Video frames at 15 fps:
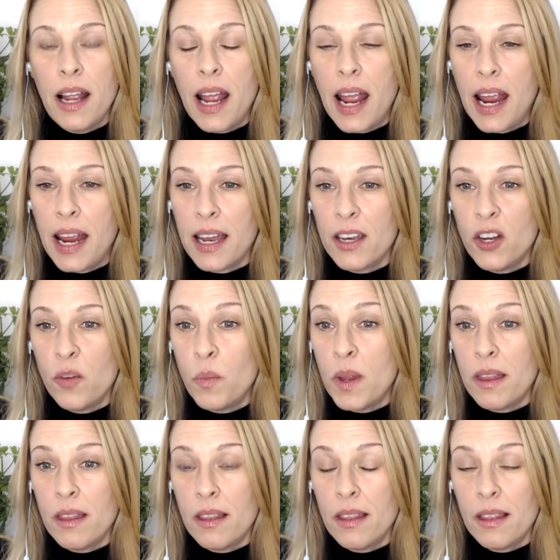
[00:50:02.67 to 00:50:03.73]
and you've
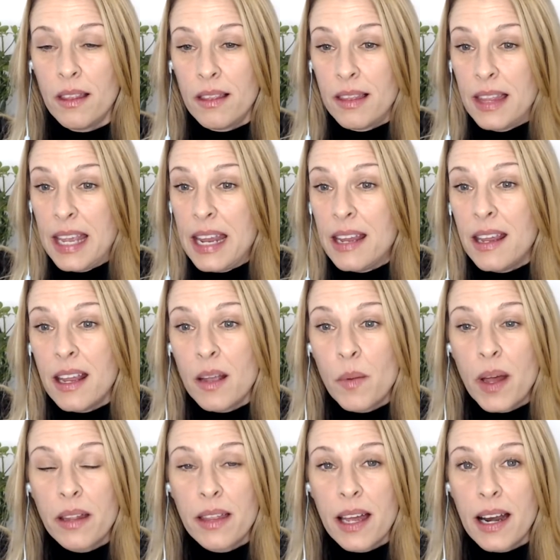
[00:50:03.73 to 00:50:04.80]
been thinking
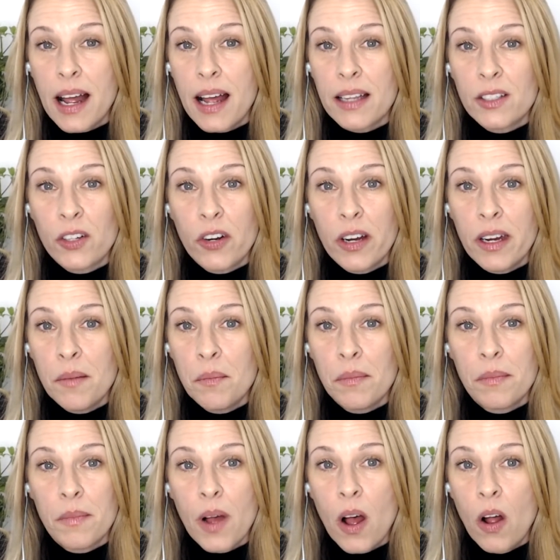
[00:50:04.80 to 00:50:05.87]
about that ice cream
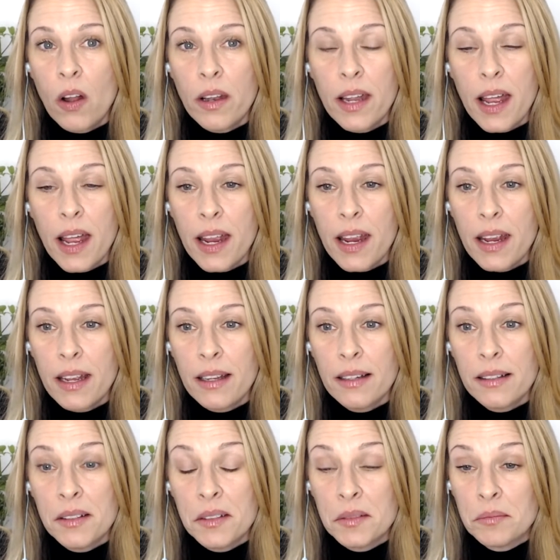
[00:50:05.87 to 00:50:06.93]
all day,
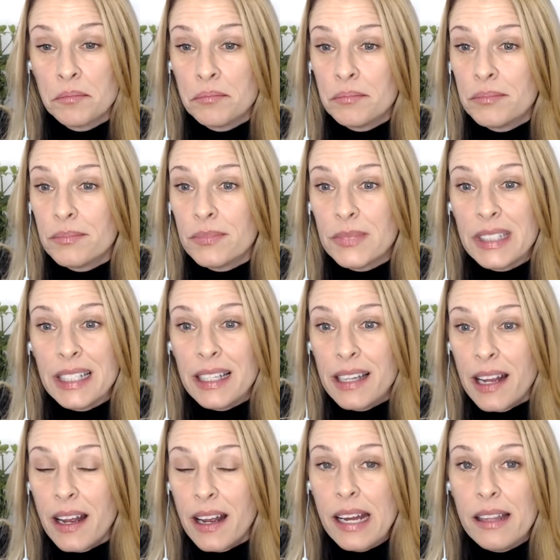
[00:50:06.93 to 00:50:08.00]
sit
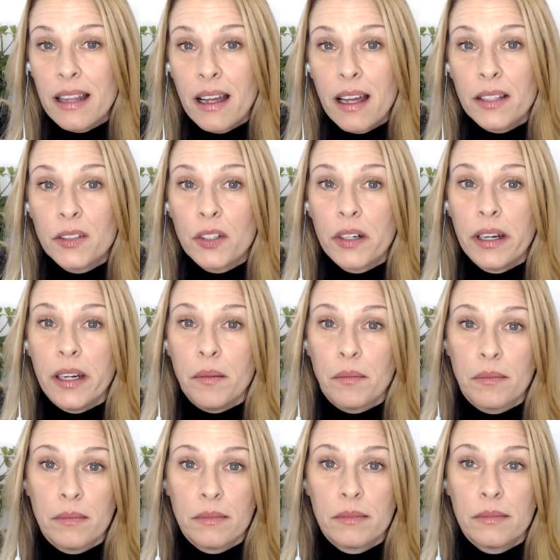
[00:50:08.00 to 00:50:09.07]
down and eat the ice cream.
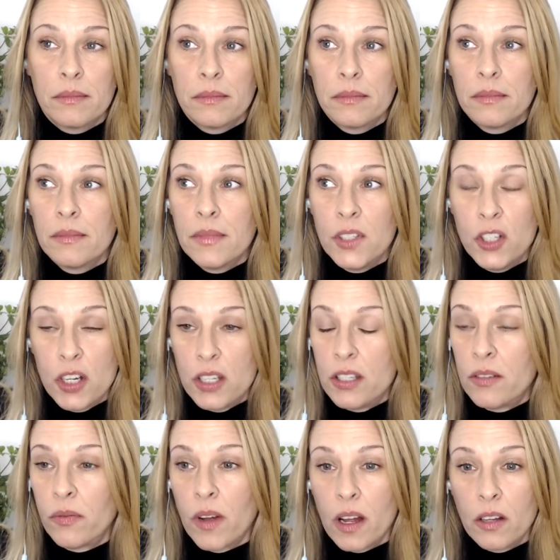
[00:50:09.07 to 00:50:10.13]

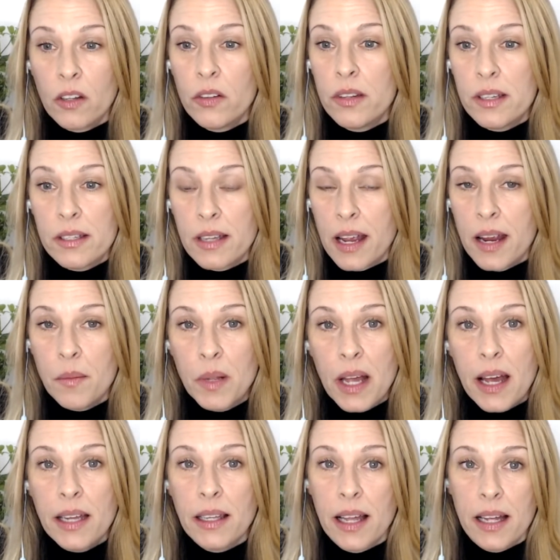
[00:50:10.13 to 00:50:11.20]
Just follow the same
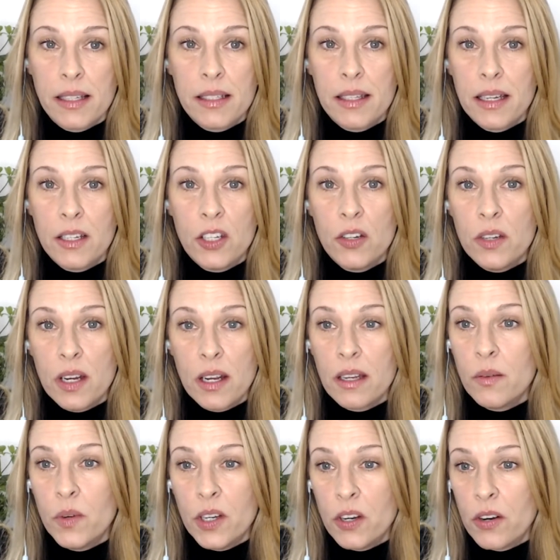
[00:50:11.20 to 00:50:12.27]
guidelines that you did
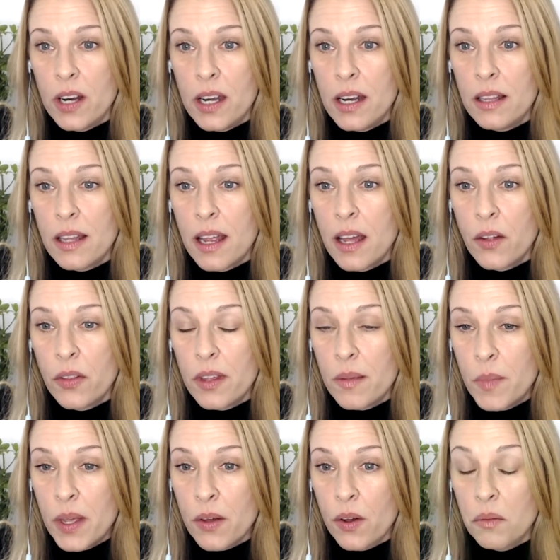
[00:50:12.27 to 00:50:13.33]
when you're eating the healthy
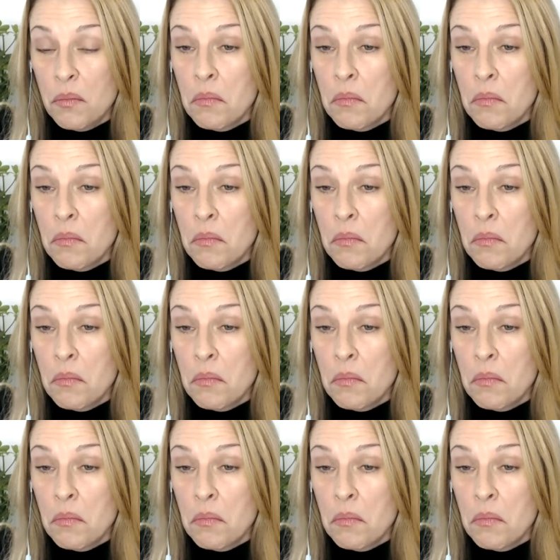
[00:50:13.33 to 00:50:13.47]
meal.